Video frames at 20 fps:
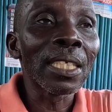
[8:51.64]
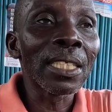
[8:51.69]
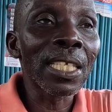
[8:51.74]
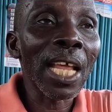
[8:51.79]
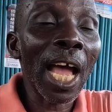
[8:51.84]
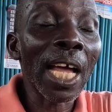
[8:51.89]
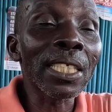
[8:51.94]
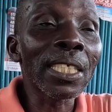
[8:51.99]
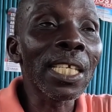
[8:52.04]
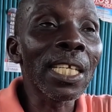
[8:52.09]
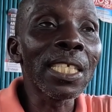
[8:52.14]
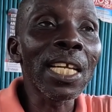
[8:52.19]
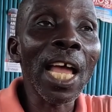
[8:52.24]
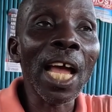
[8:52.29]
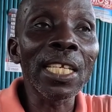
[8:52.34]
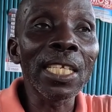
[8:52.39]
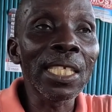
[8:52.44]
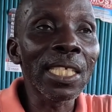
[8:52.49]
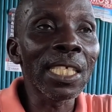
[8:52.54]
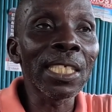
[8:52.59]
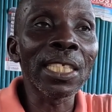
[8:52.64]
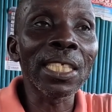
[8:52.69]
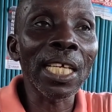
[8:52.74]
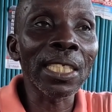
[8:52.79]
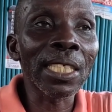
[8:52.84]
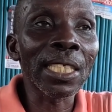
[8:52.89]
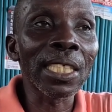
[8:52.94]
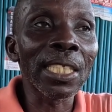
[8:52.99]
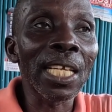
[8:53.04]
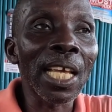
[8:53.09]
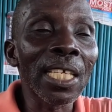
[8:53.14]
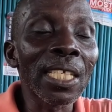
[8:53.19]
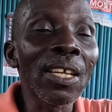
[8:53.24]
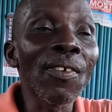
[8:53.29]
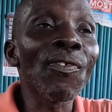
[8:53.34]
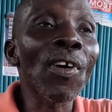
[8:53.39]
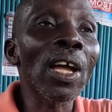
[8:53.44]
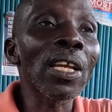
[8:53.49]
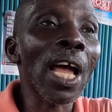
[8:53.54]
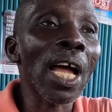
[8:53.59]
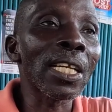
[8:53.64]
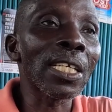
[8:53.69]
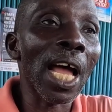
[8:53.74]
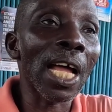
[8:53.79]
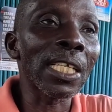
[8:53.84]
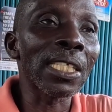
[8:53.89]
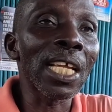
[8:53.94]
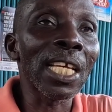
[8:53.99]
That area, they didn't settle there. They found out that